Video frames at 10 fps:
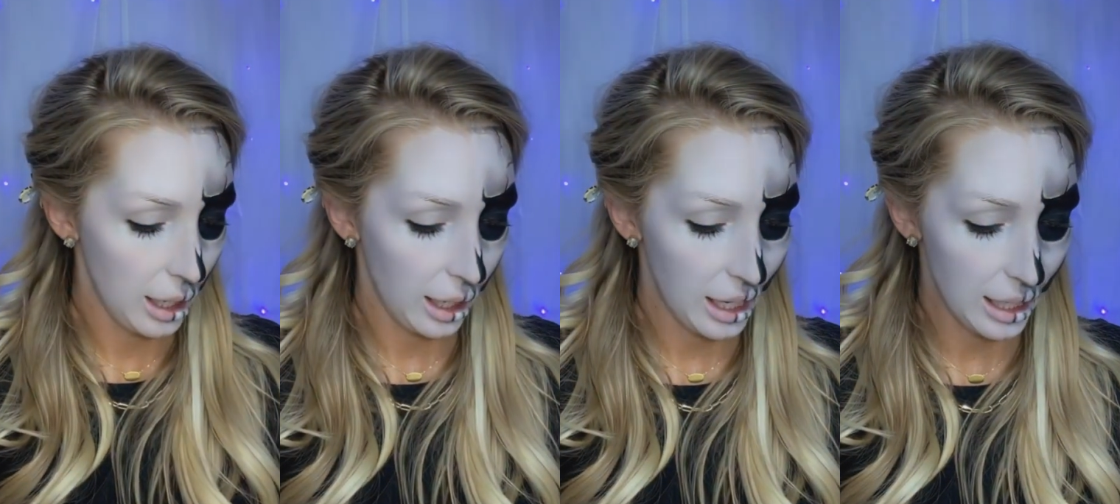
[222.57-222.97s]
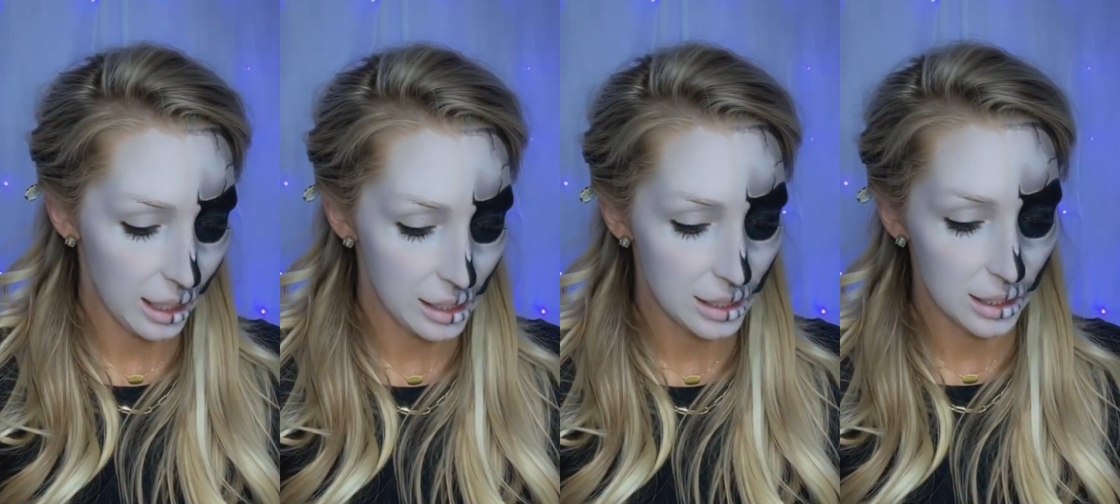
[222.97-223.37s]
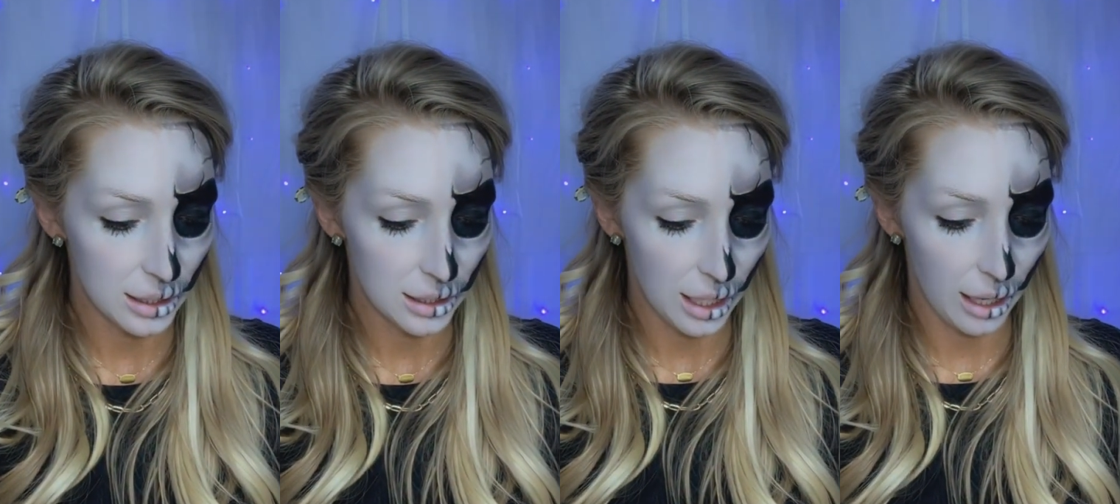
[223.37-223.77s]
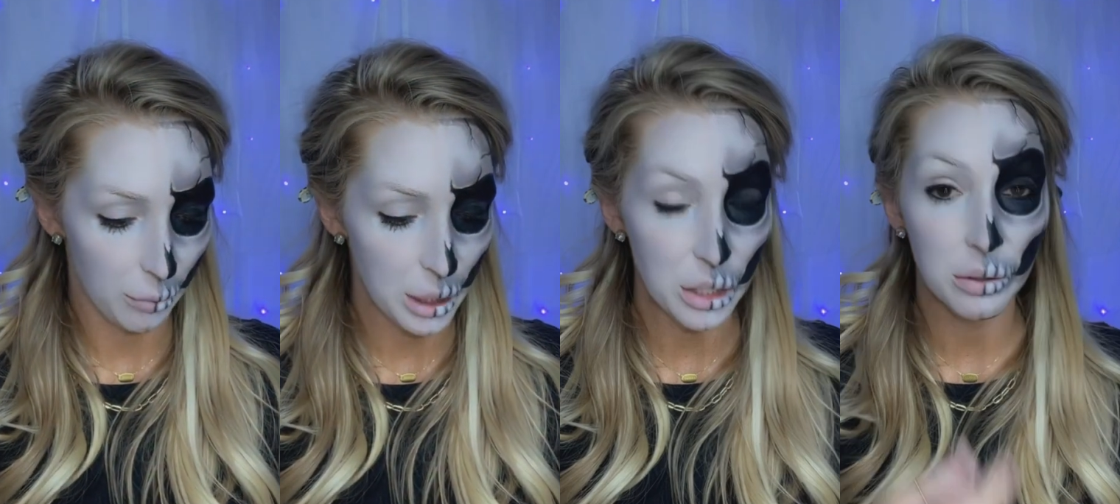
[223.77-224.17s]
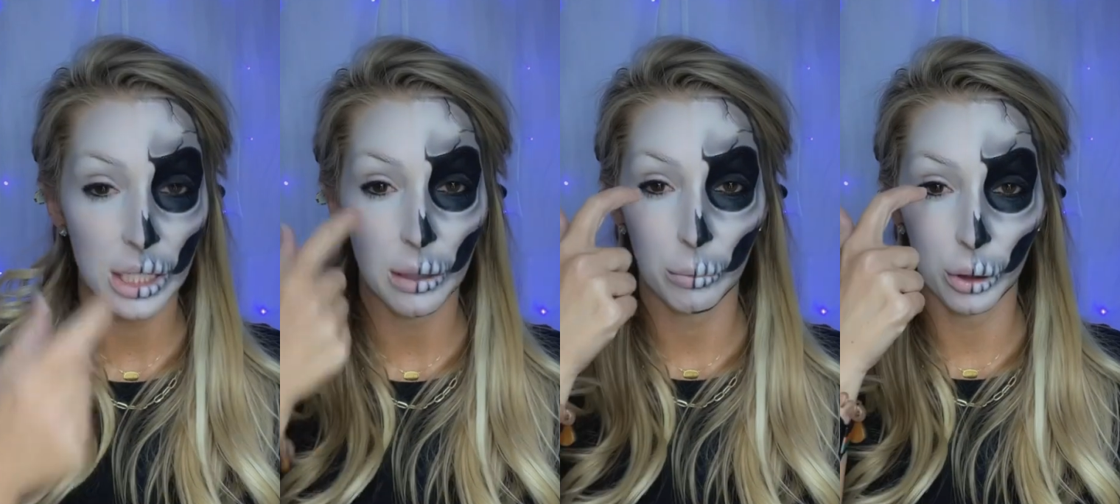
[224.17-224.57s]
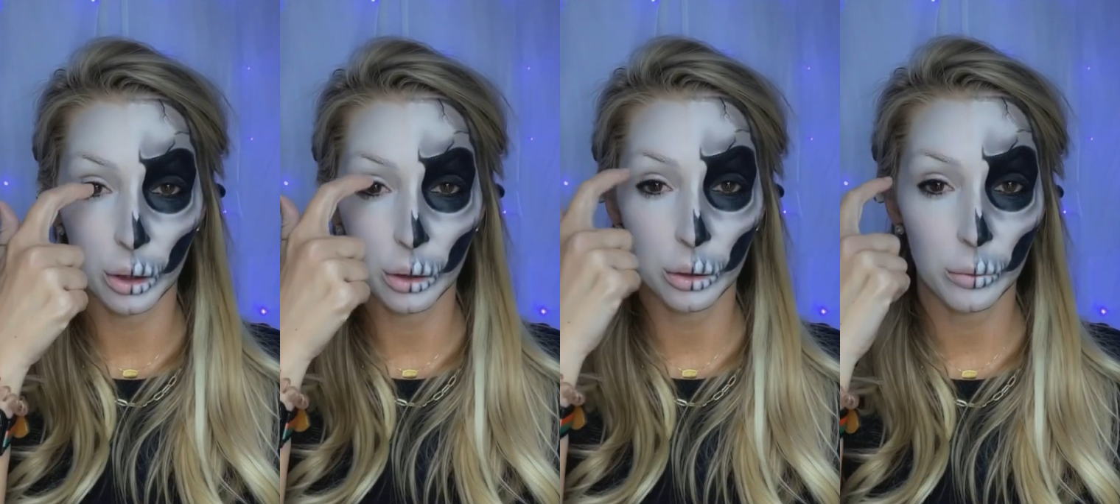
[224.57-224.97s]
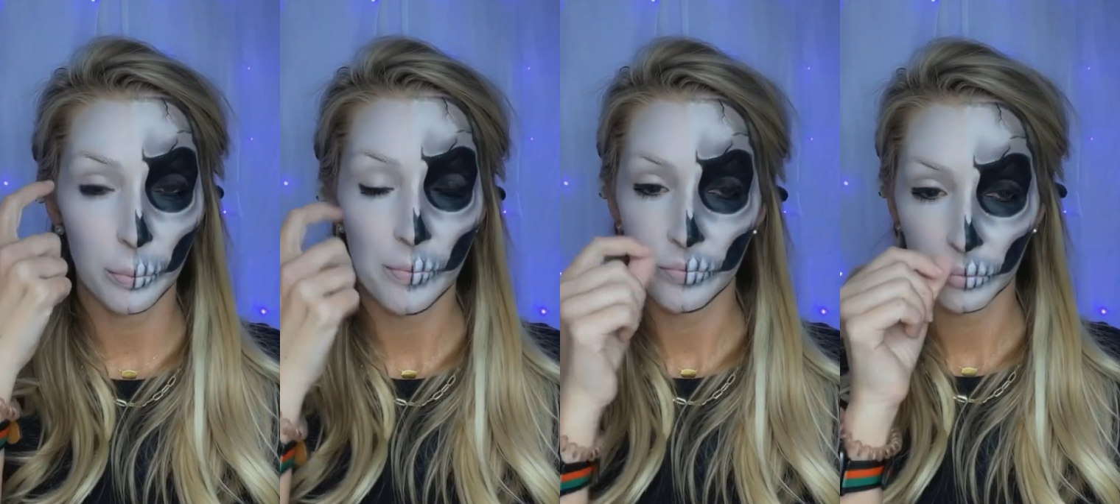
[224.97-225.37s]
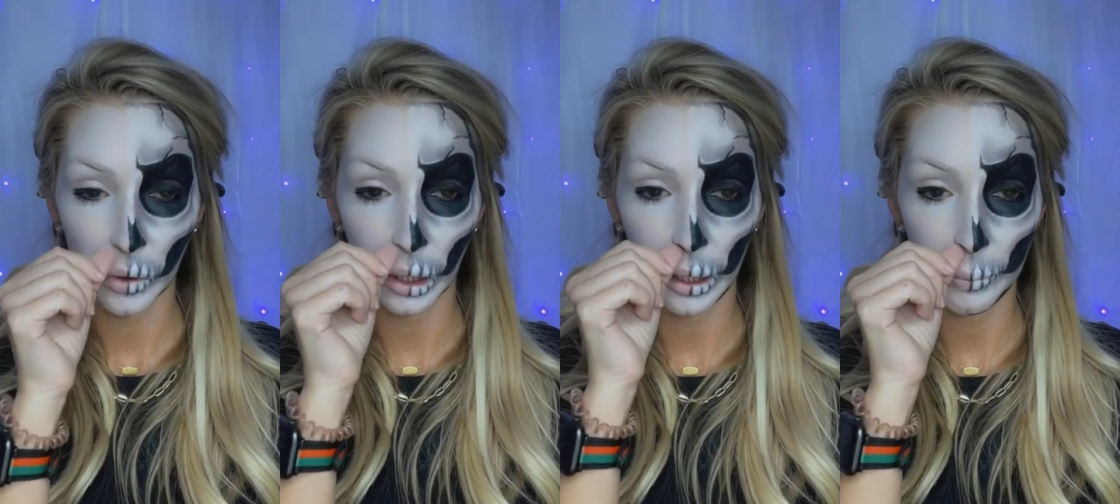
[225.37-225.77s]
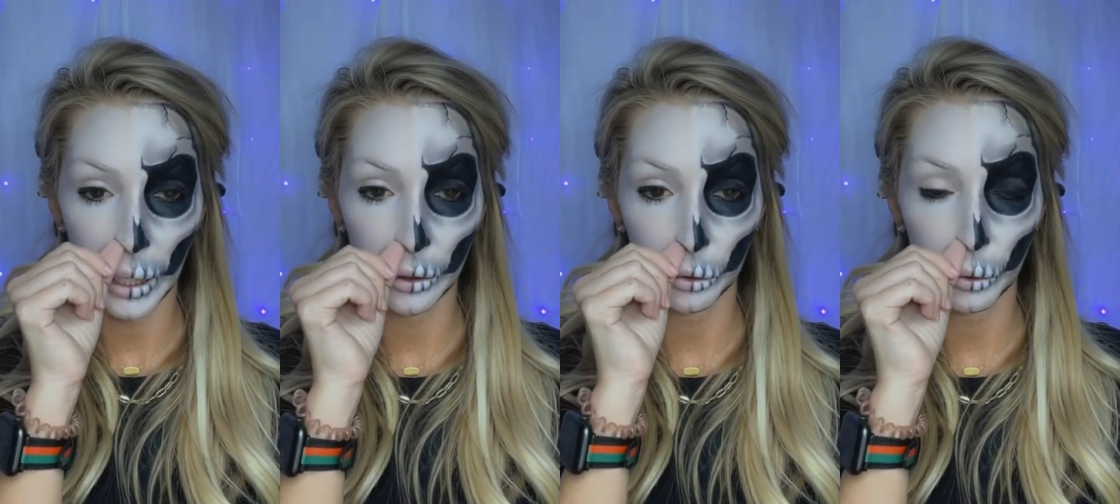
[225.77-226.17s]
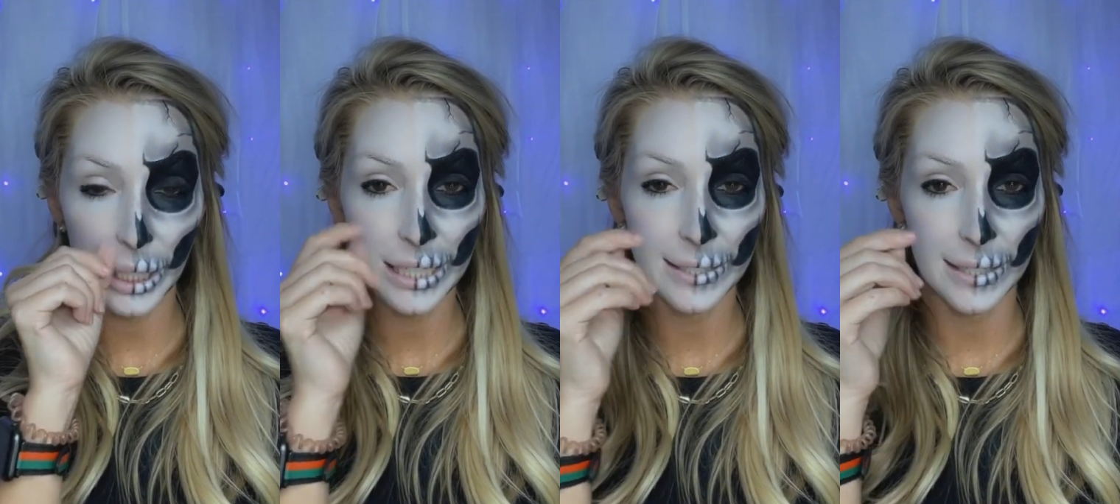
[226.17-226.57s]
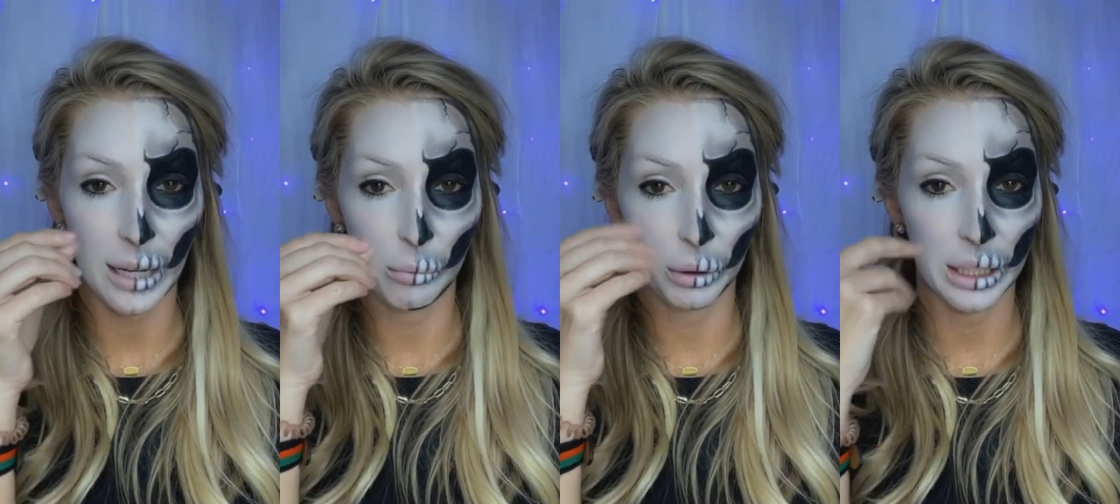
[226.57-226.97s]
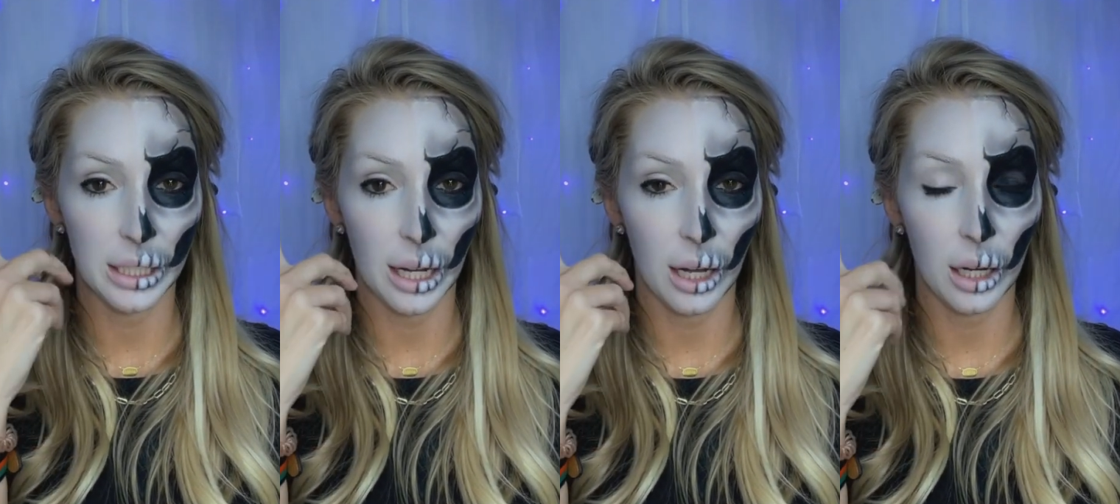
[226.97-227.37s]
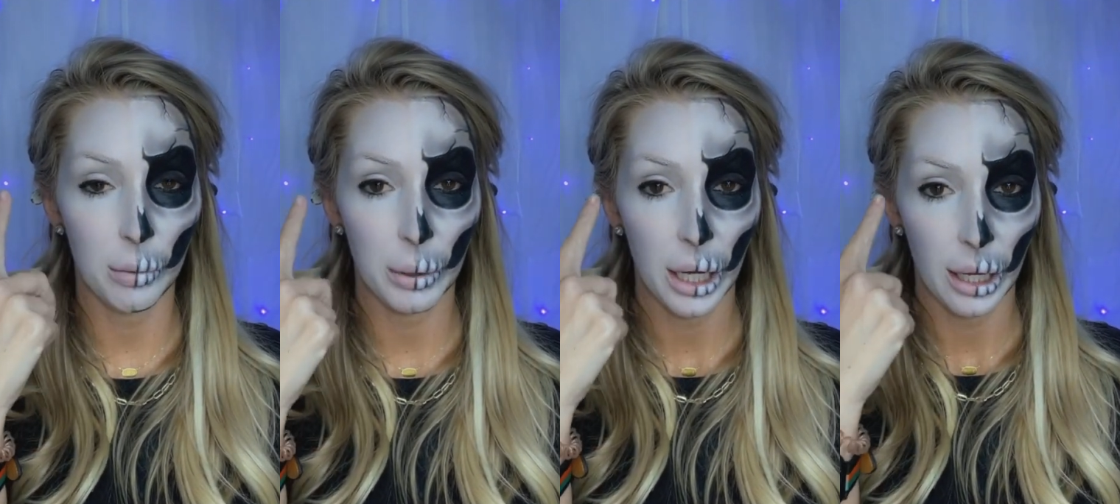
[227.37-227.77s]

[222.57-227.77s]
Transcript: And today I'll be using blue in my crease and blend it up.